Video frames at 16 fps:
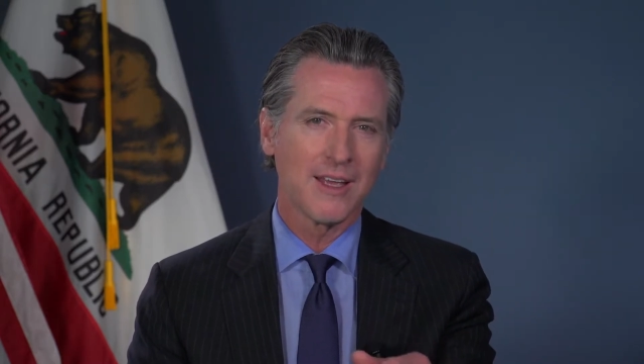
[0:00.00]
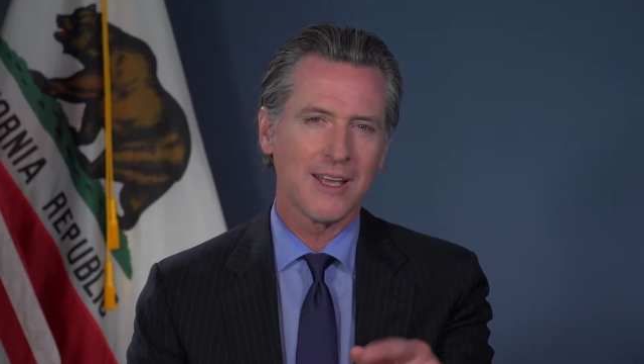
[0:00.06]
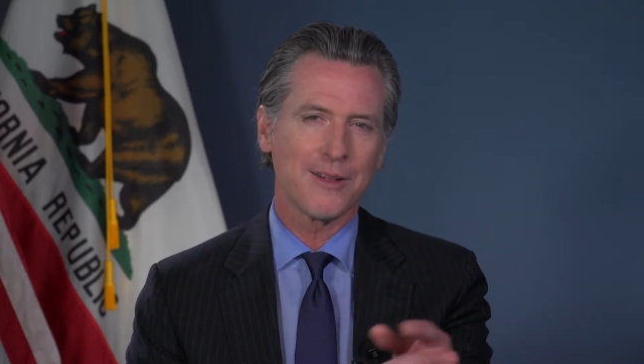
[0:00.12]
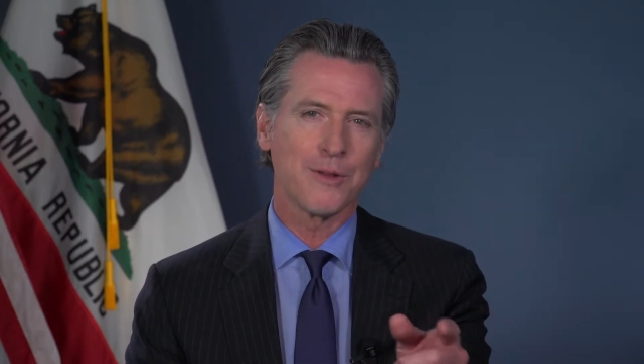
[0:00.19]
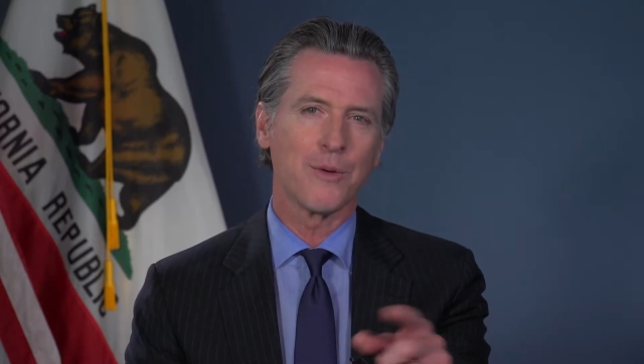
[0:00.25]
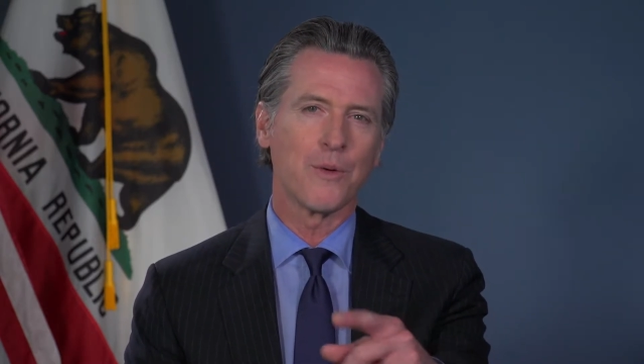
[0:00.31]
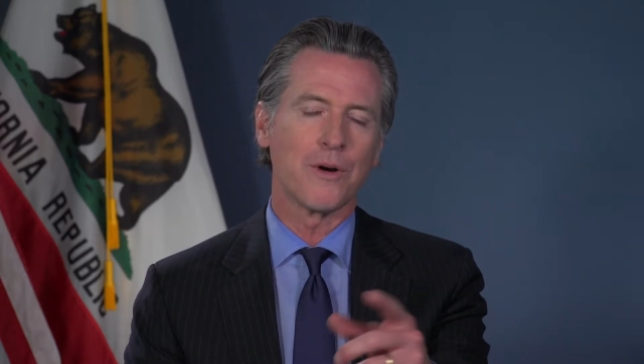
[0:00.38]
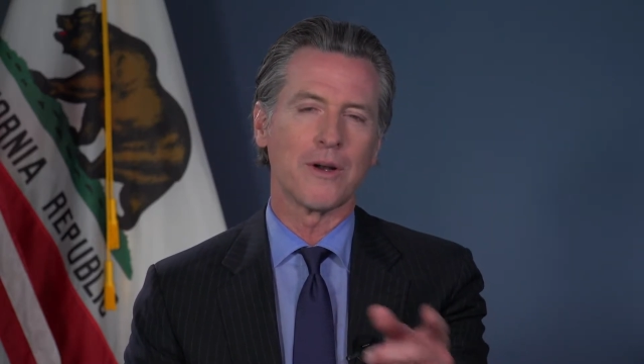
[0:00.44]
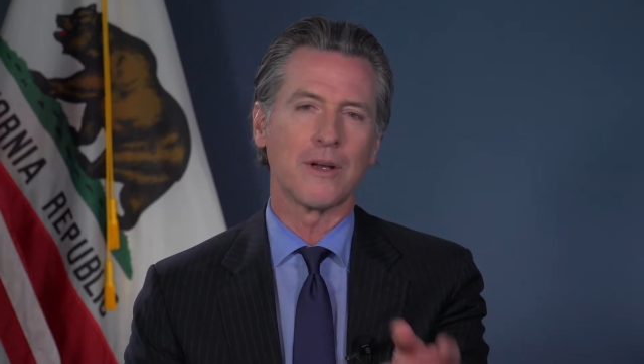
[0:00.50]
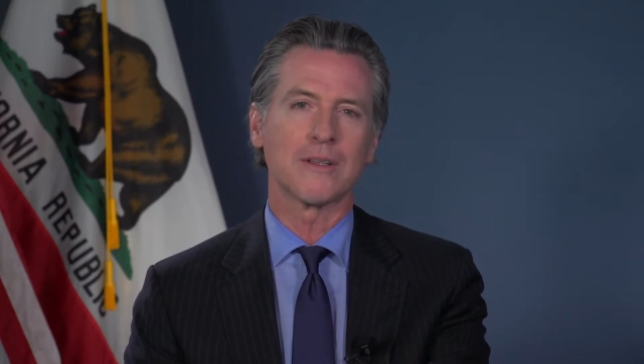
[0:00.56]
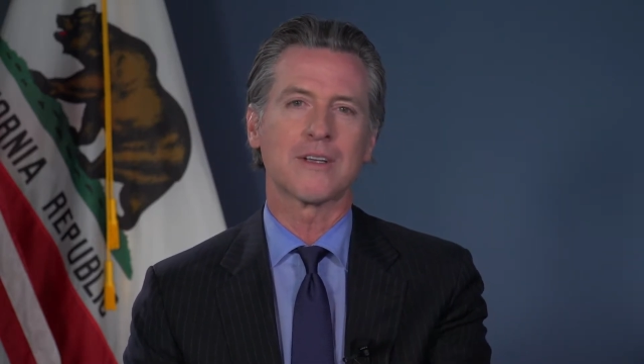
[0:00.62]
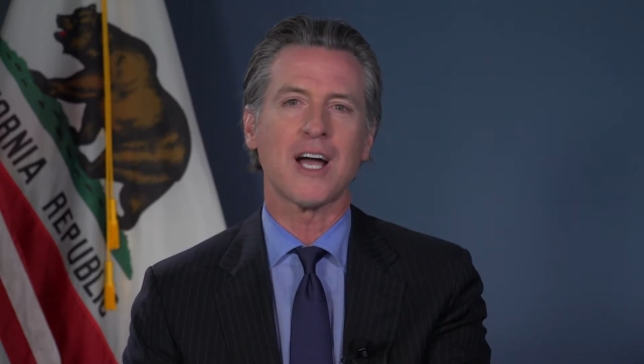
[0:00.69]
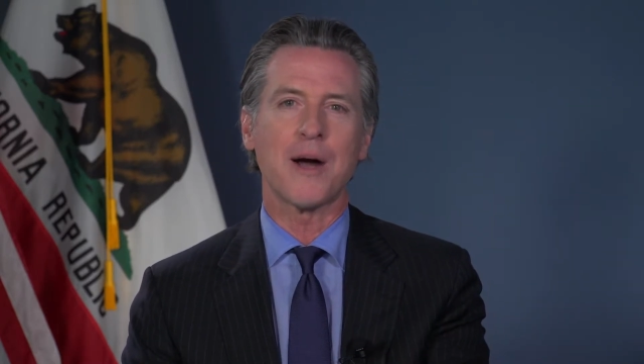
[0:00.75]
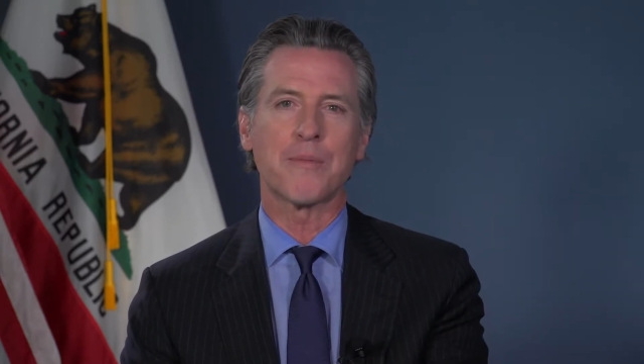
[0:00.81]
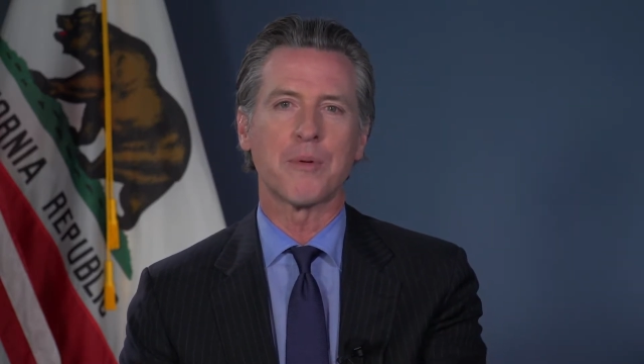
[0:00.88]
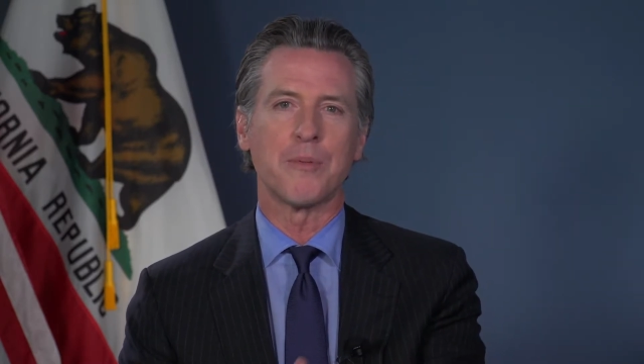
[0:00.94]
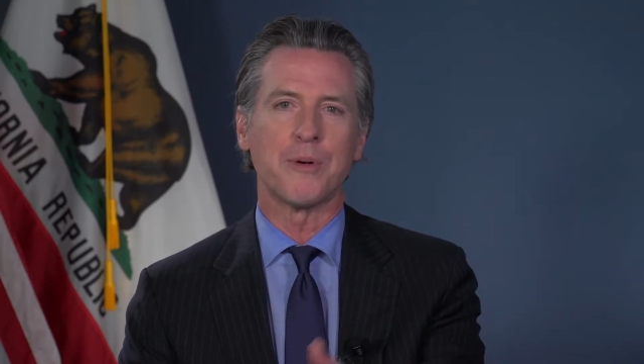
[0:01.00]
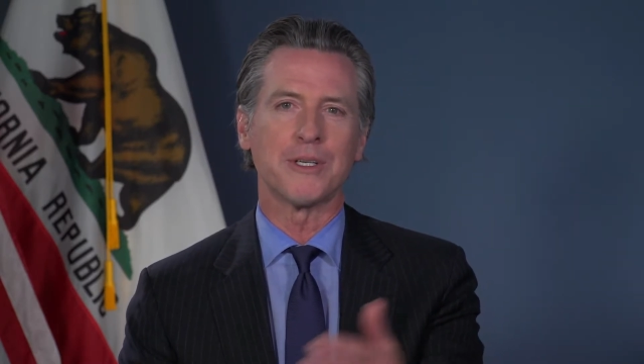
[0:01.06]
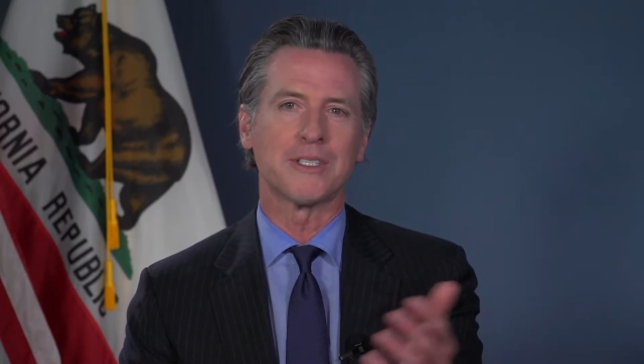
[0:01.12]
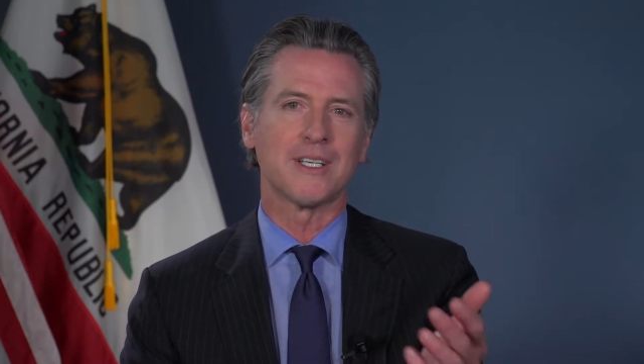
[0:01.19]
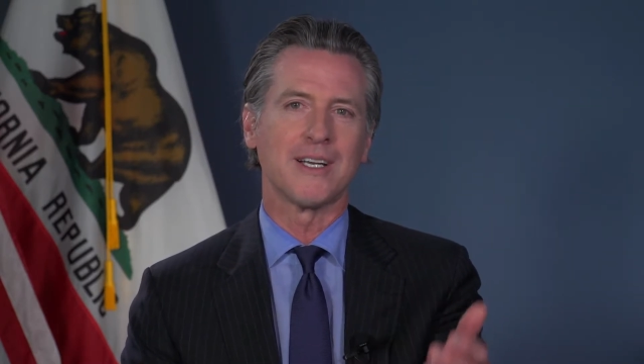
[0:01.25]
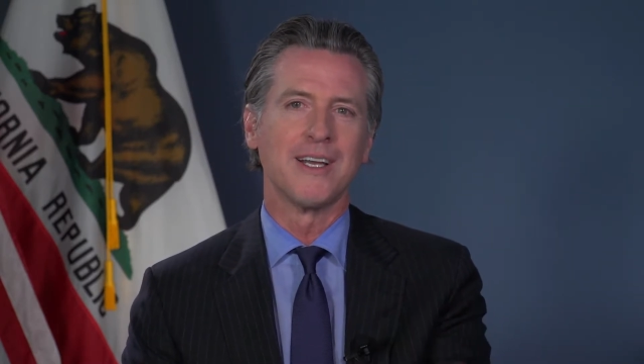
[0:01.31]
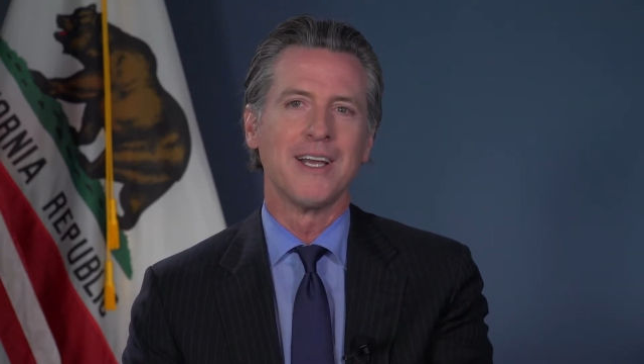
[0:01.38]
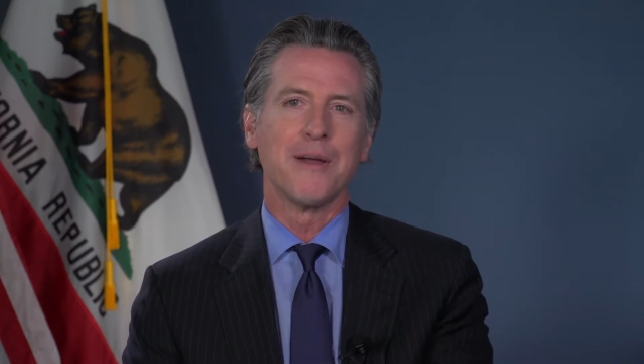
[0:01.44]
in the world, comparable
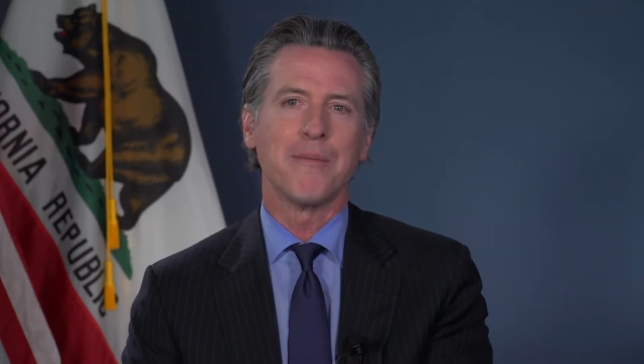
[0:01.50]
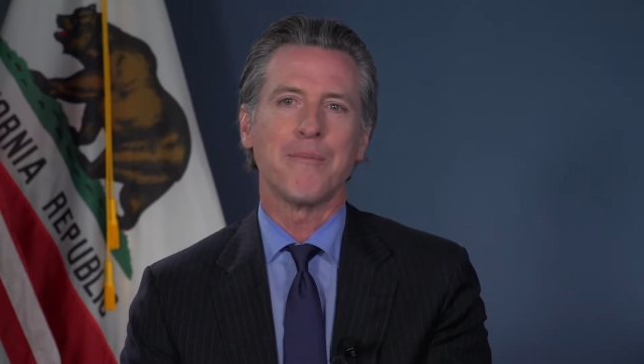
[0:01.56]
to